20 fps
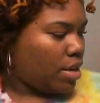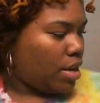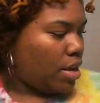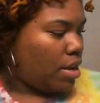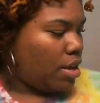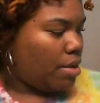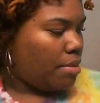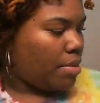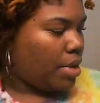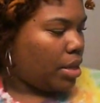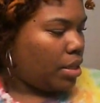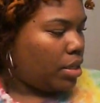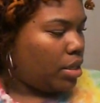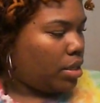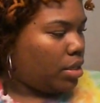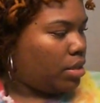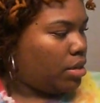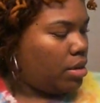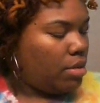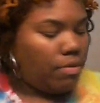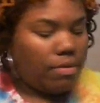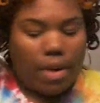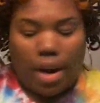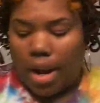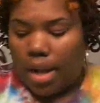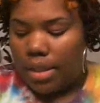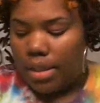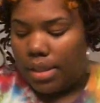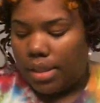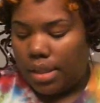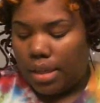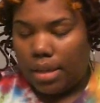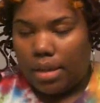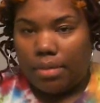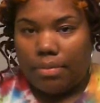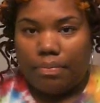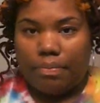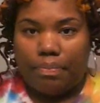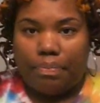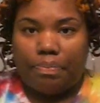I did a rod
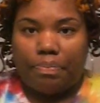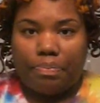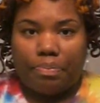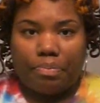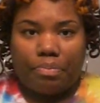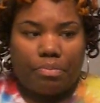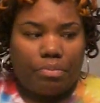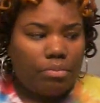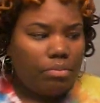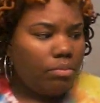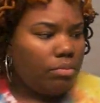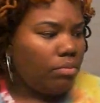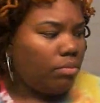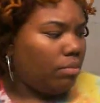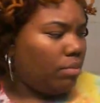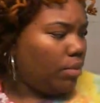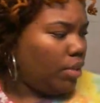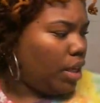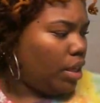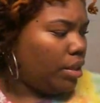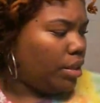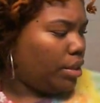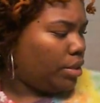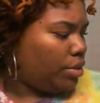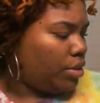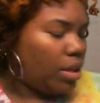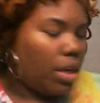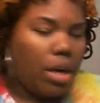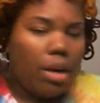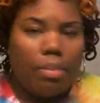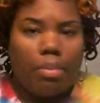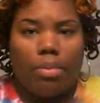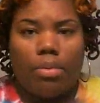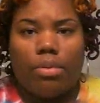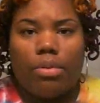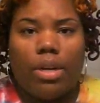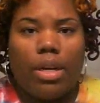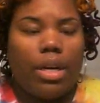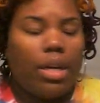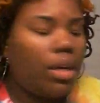set. And there's a
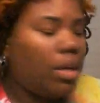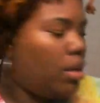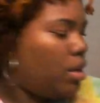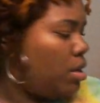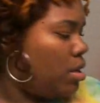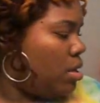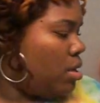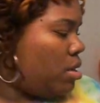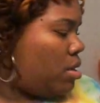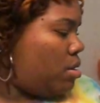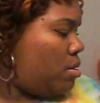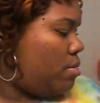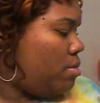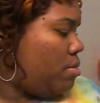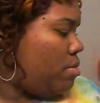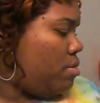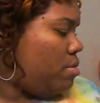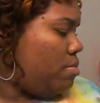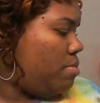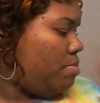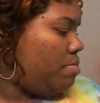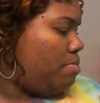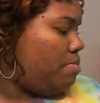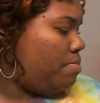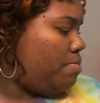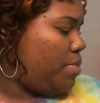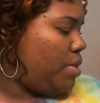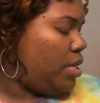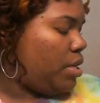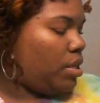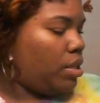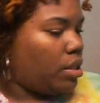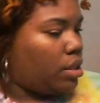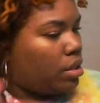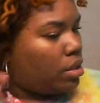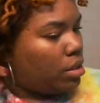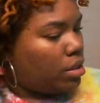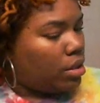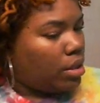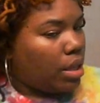couple
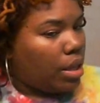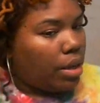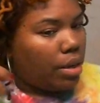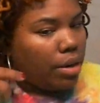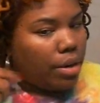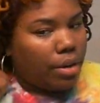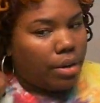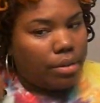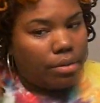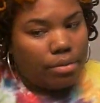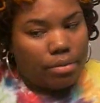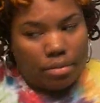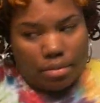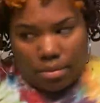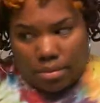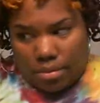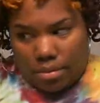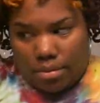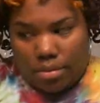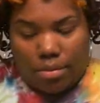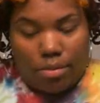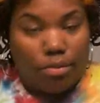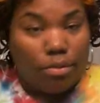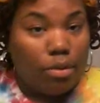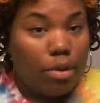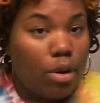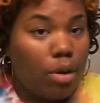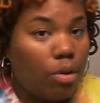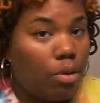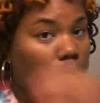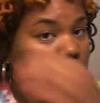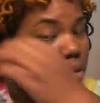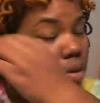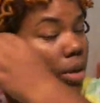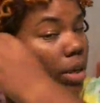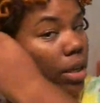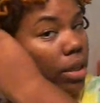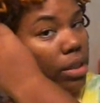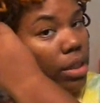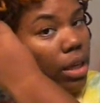pieces that are rogue,
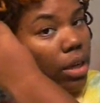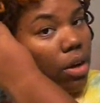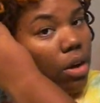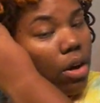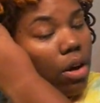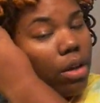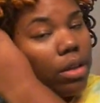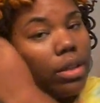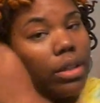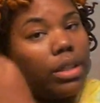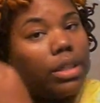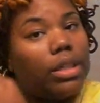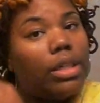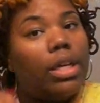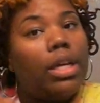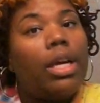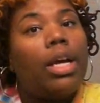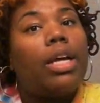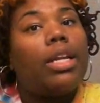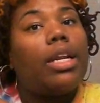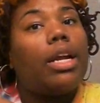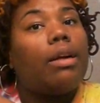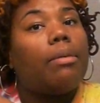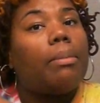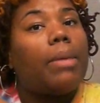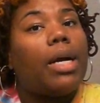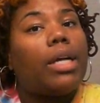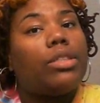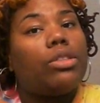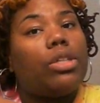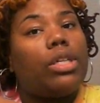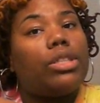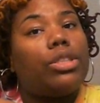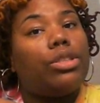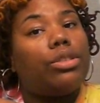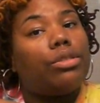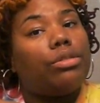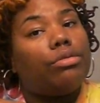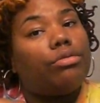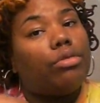as I call it. Now, mind you, I
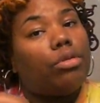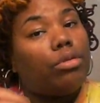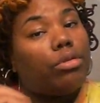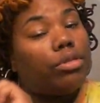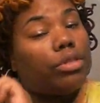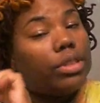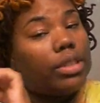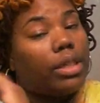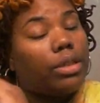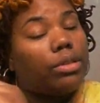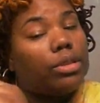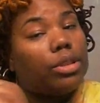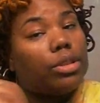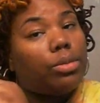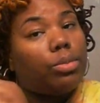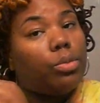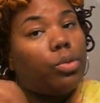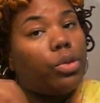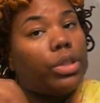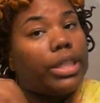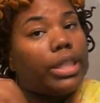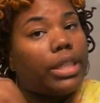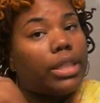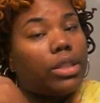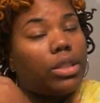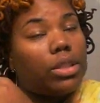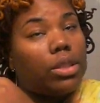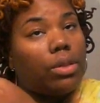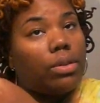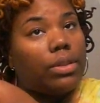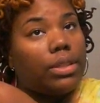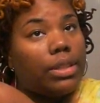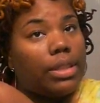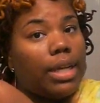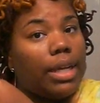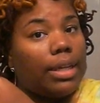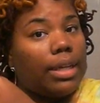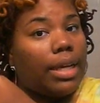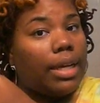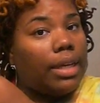took the rollers out this morning, so it's
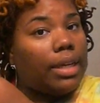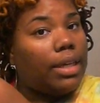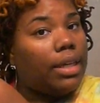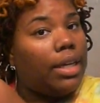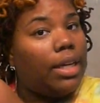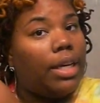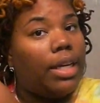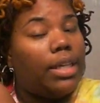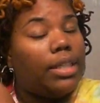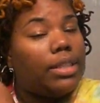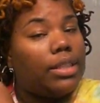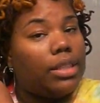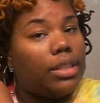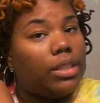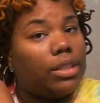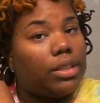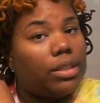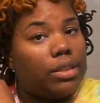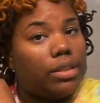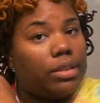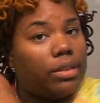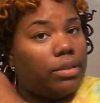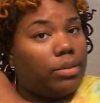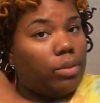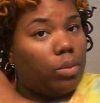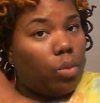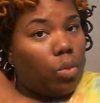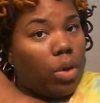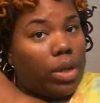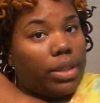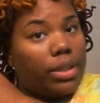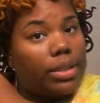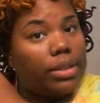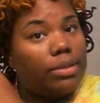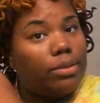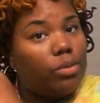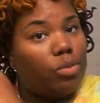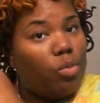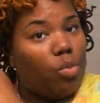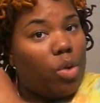not like this is
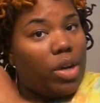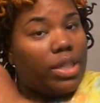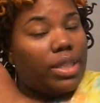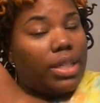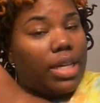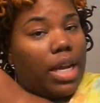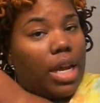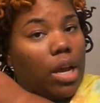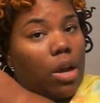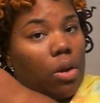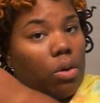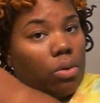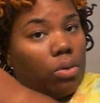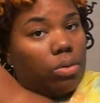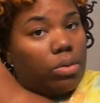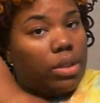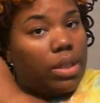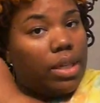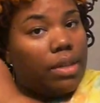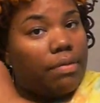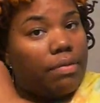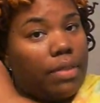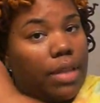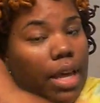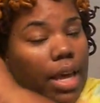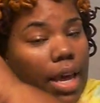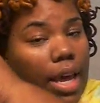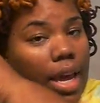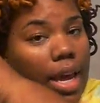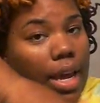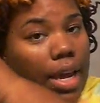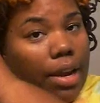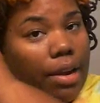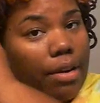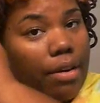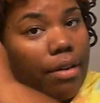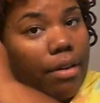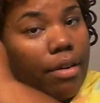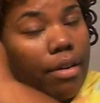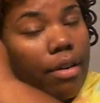one day old, if that,
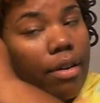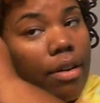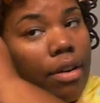hair.